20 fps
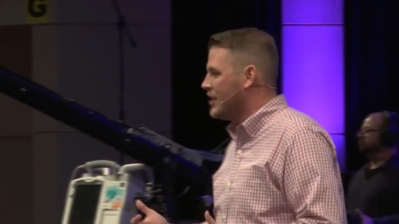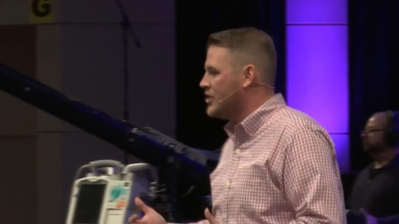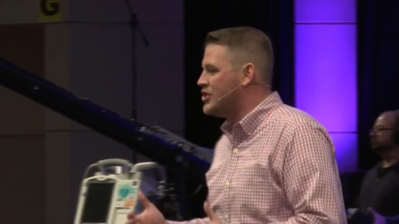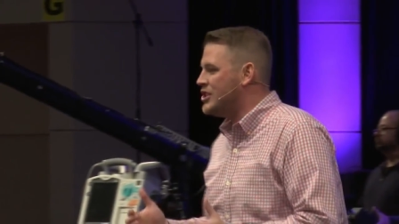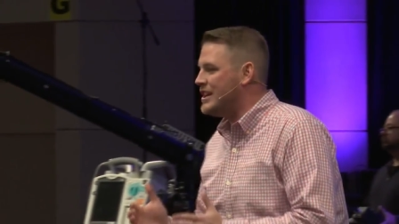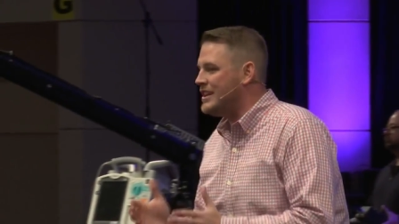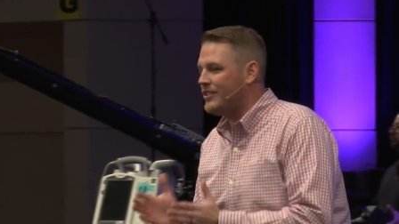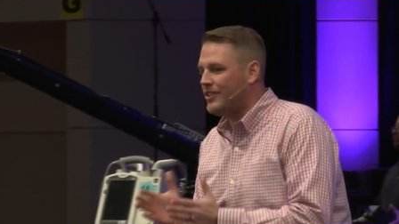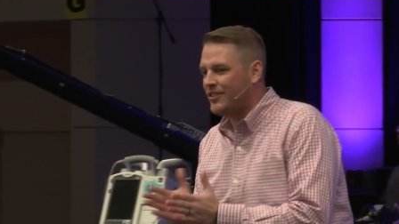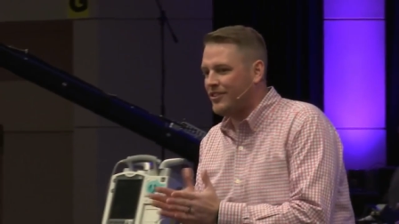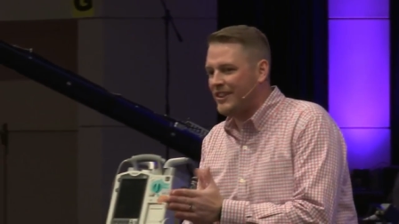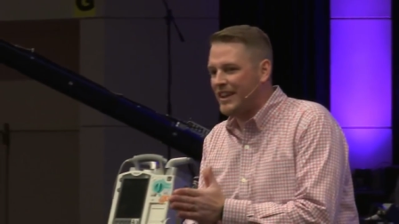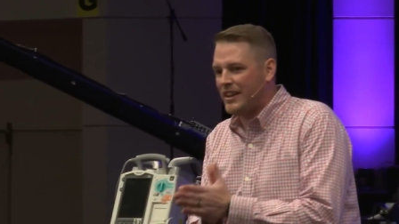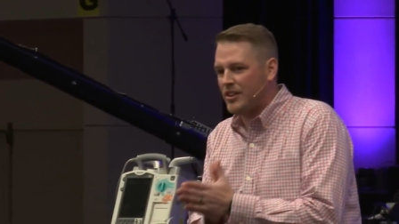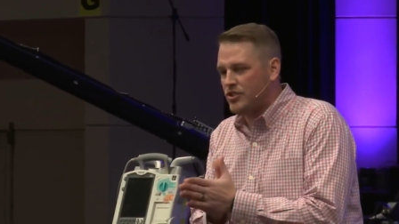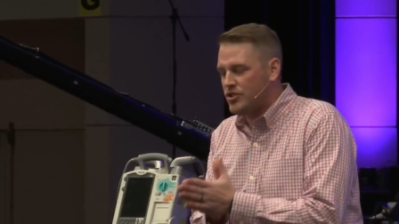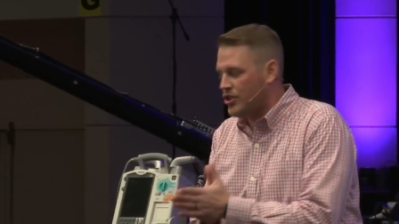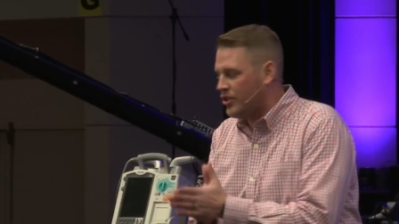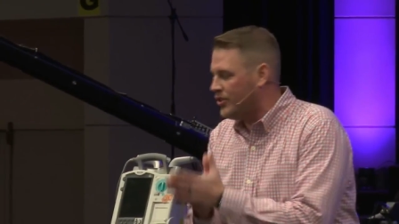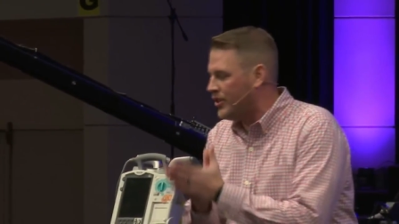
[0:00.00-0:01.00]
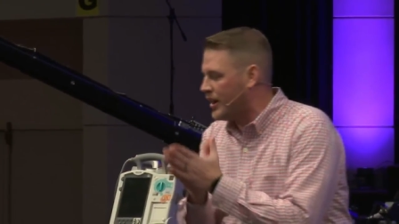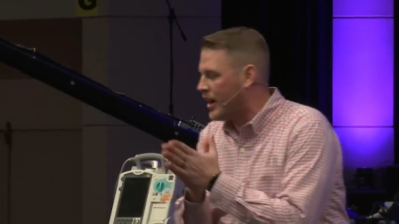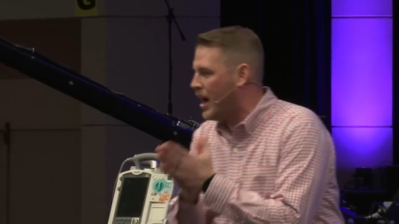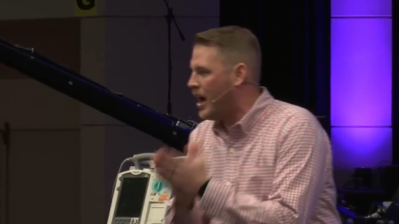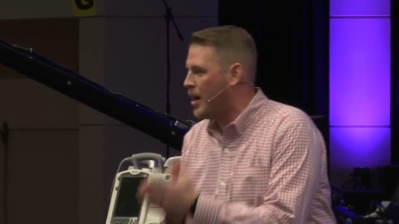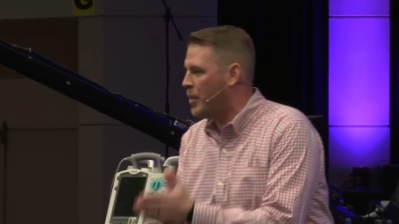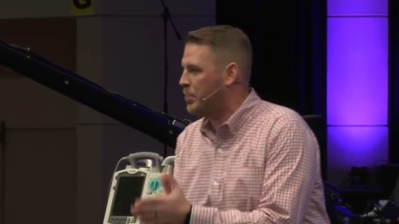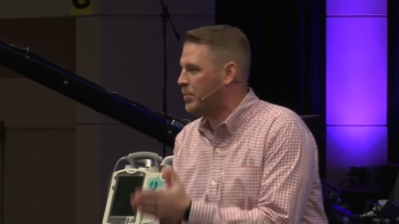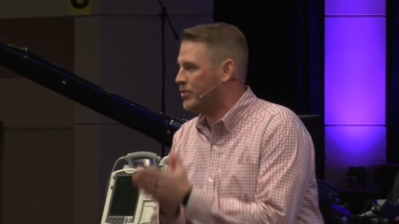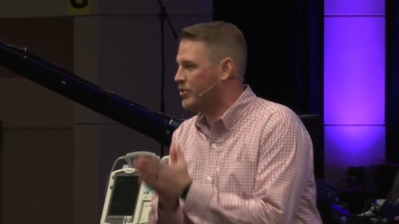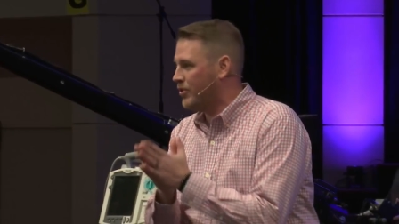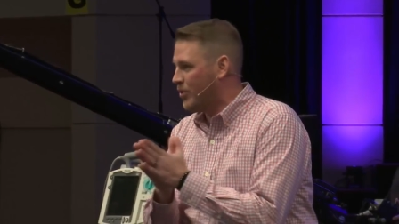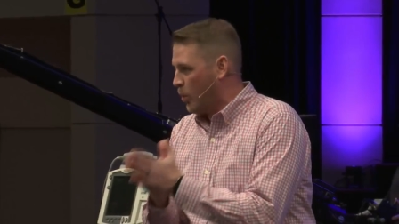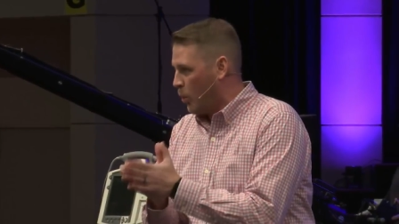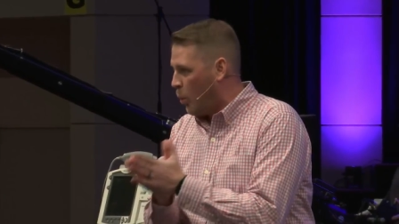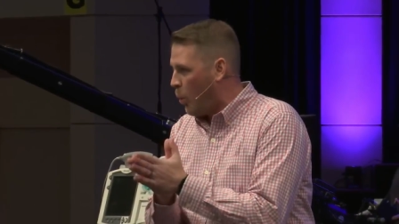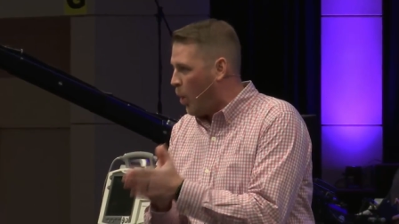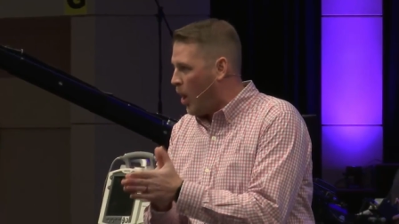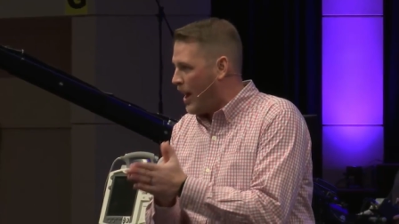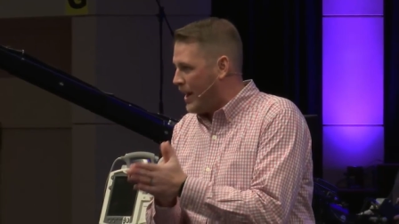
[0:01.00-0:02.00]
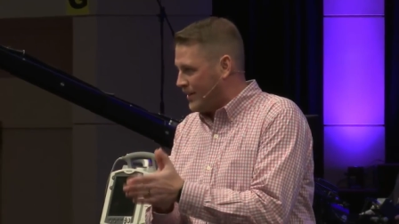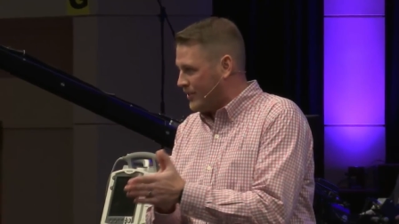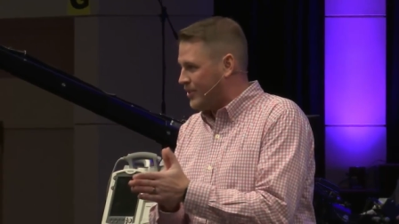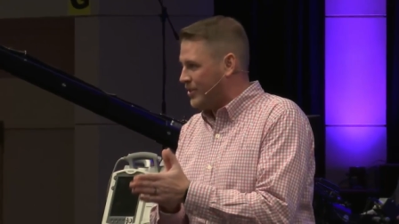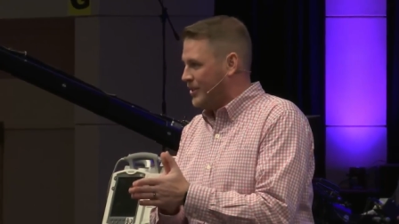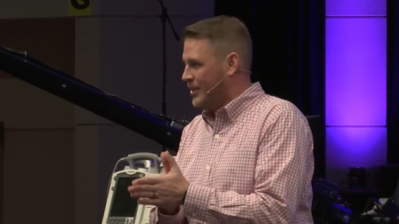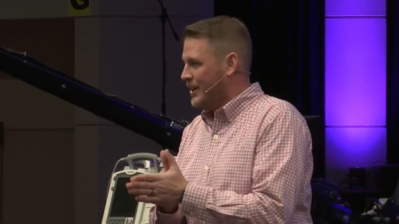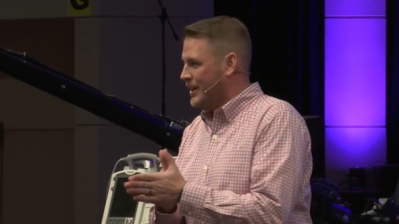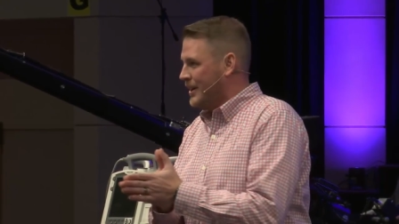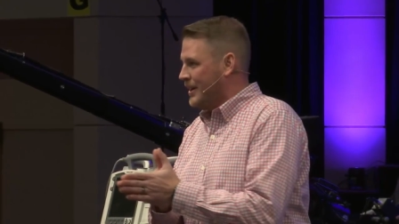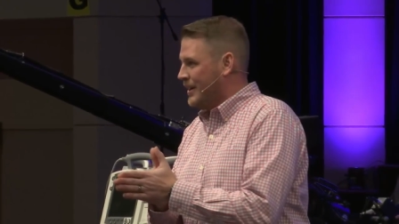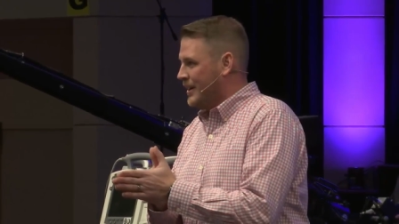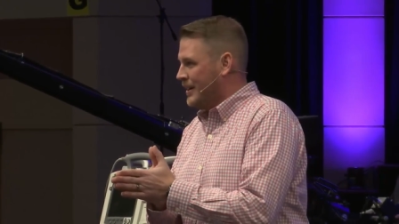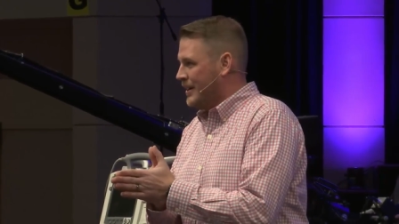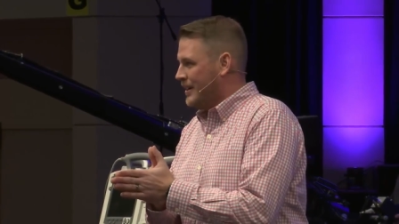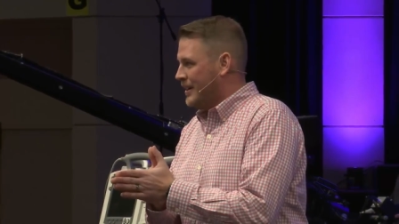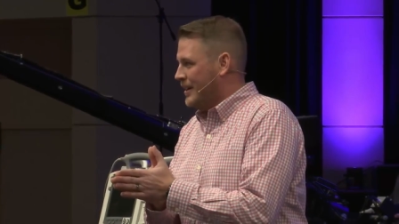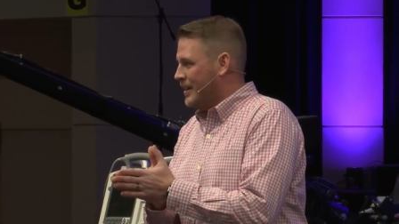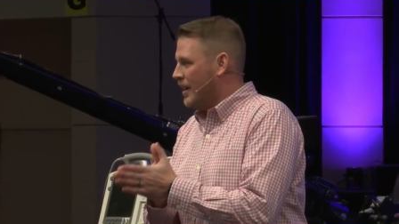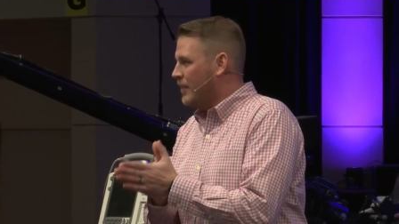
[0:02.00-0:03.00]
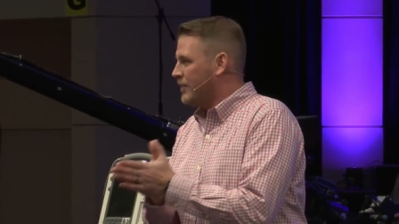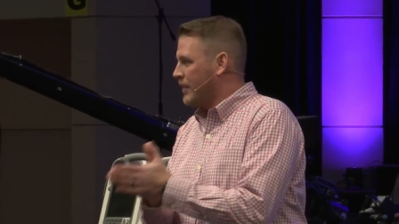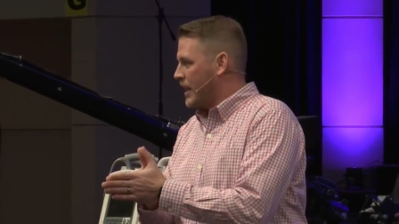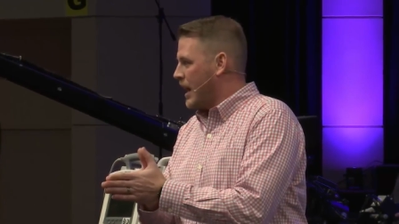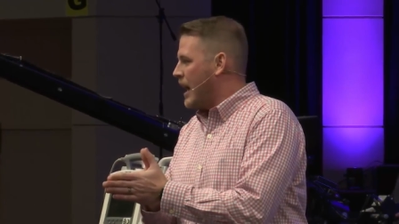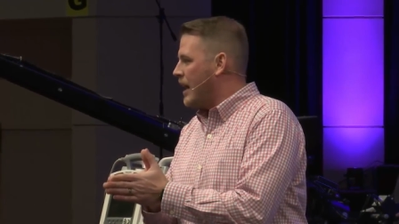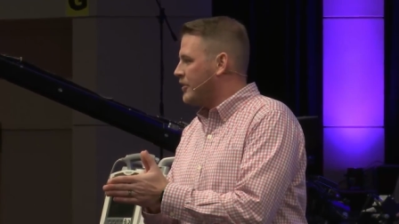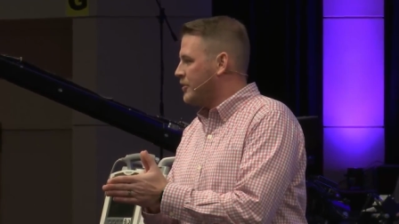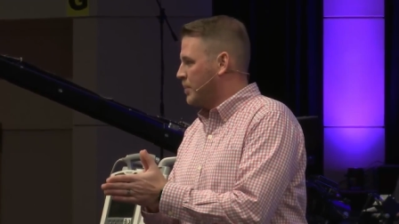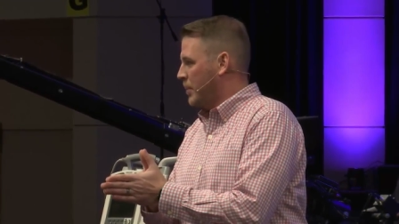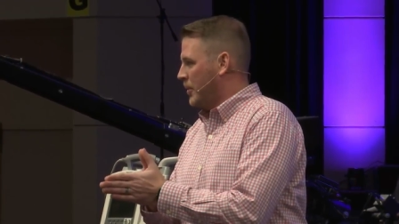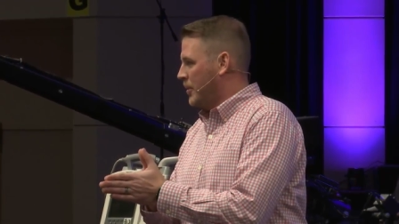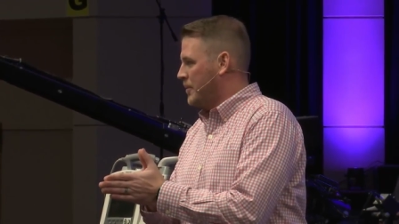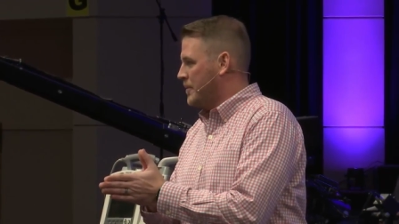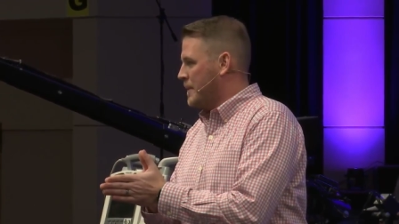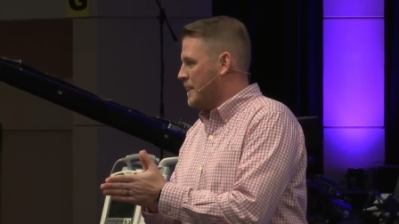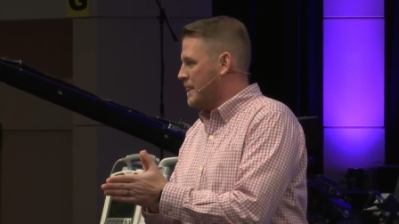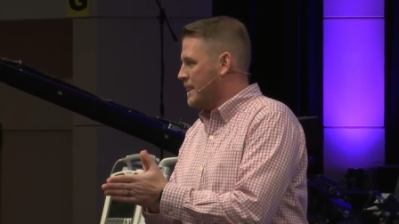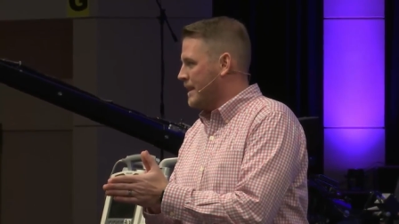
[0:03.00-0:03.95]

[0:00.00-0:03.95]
Jesus didn't just accomplish the what of the gospel,